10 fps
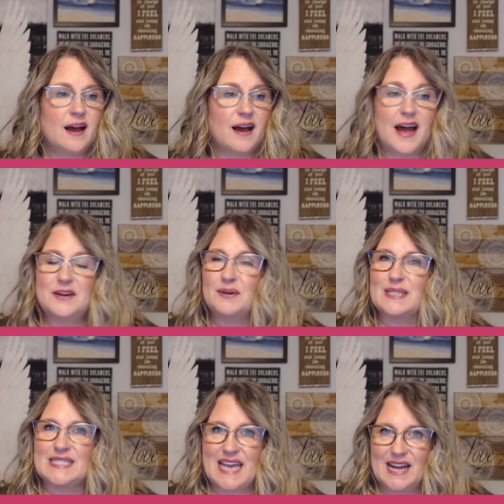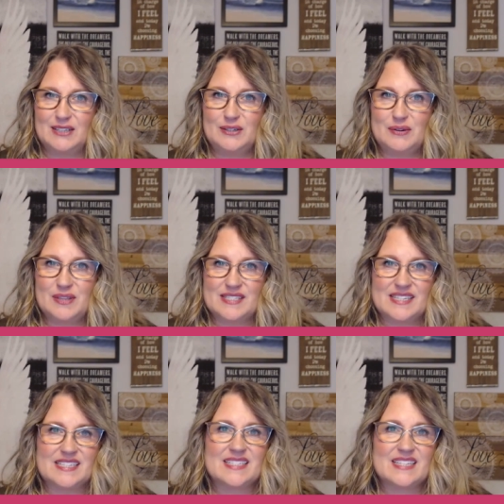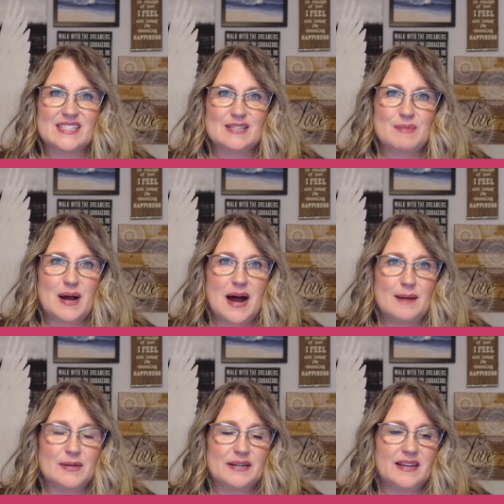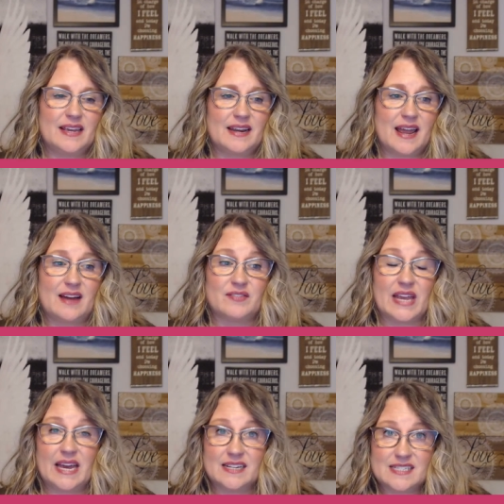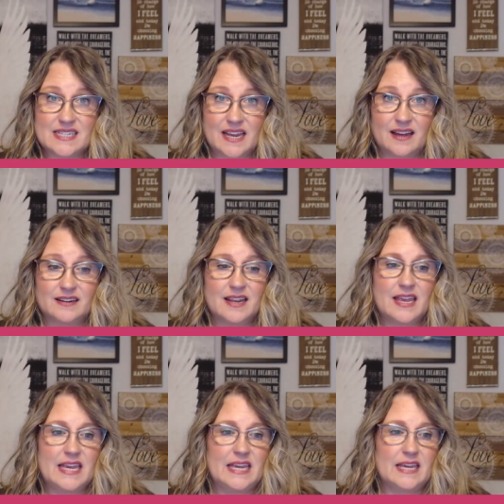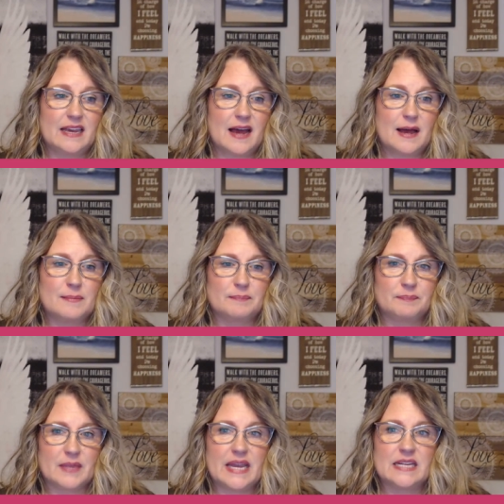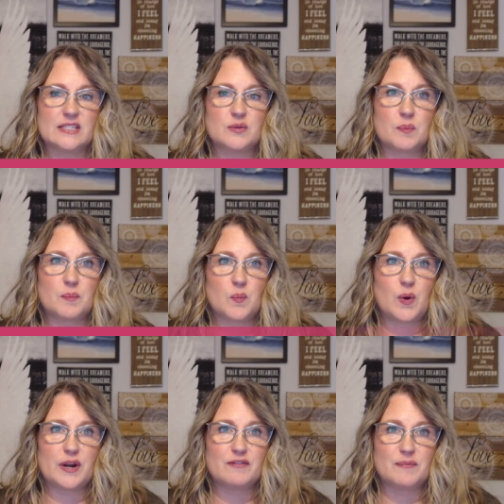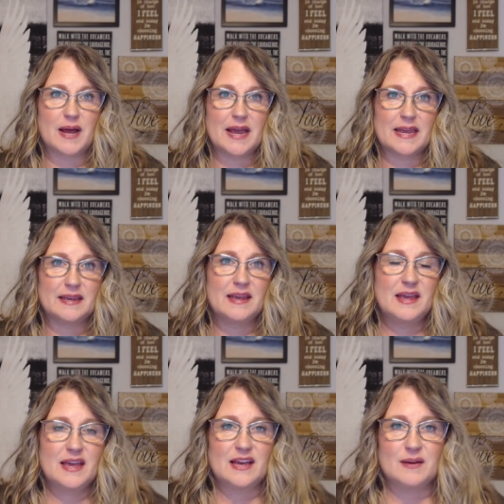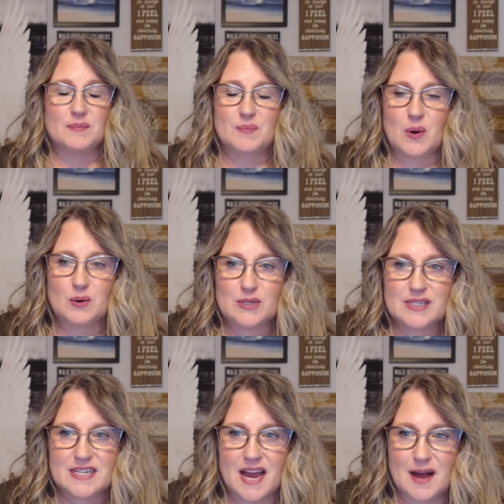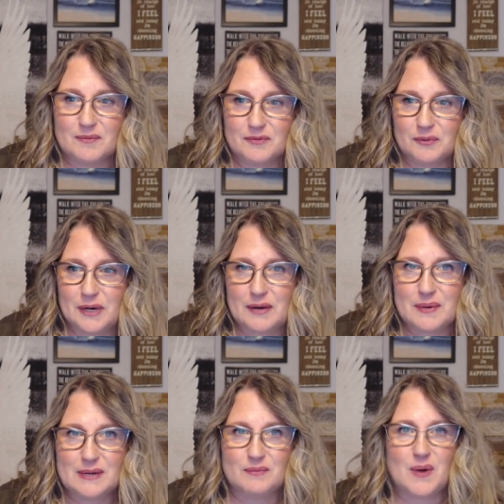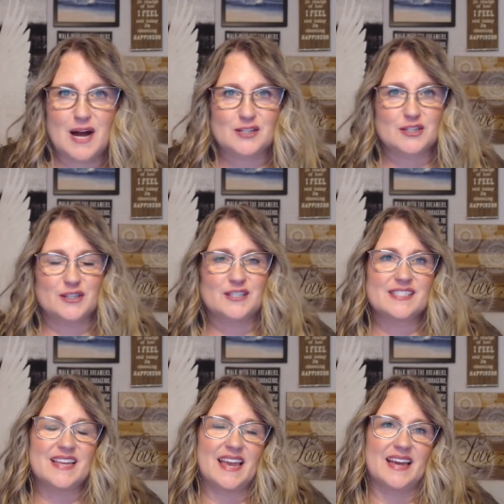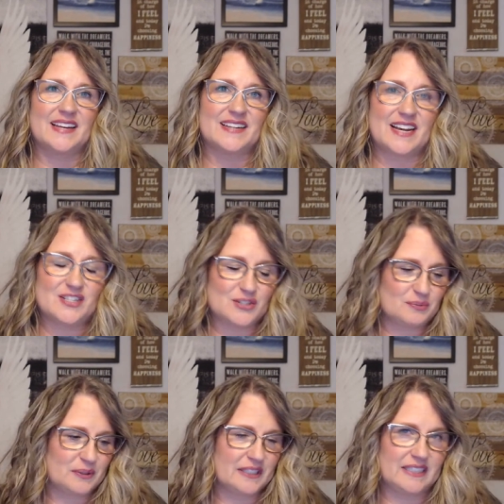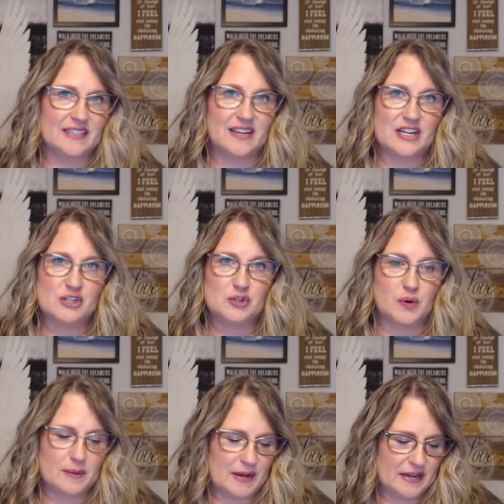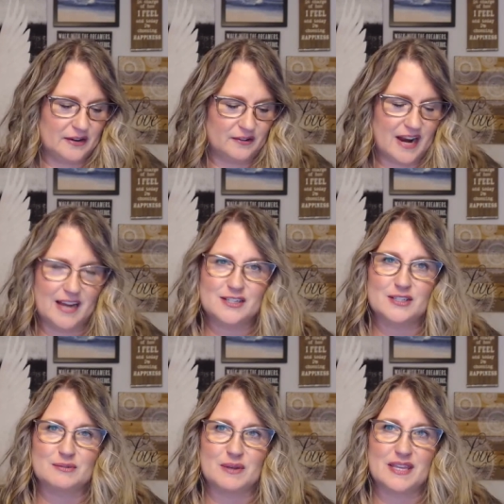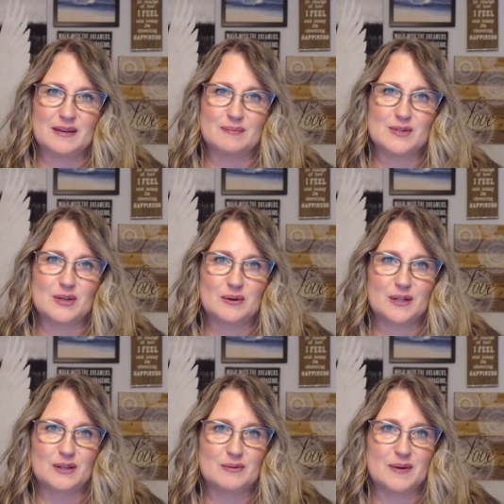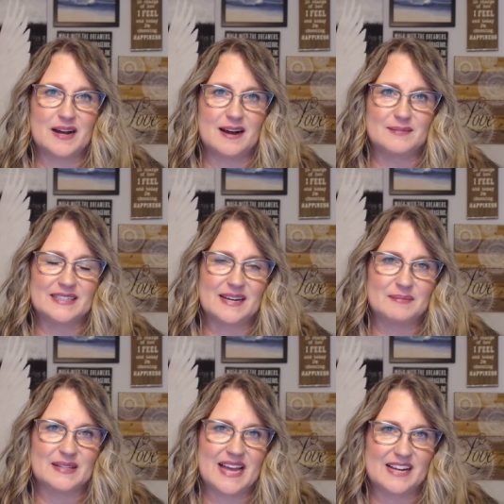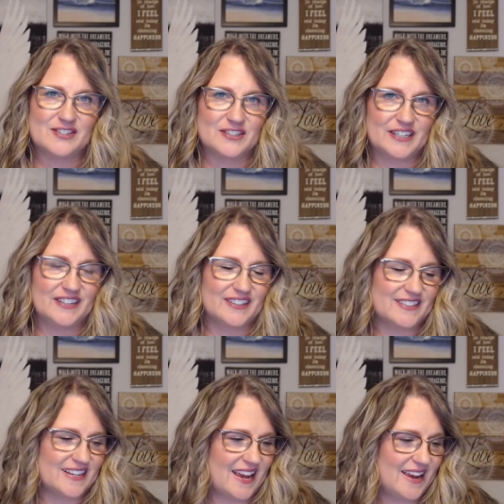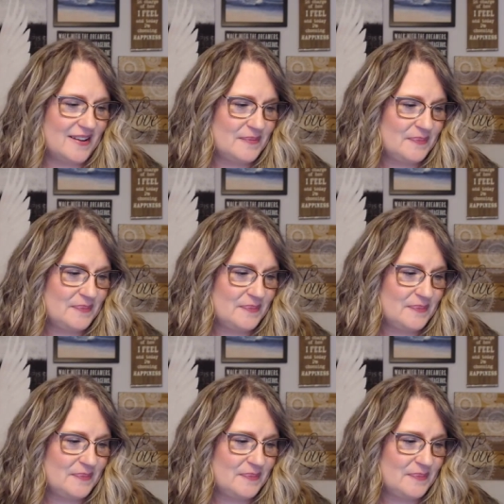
I know exactly who this is. This is Muhammad in Afghanistan. He is one of my most frequent watchers, and I just really enjoy my interactions with him. So hello, Muhammad. I'm glad you're here today.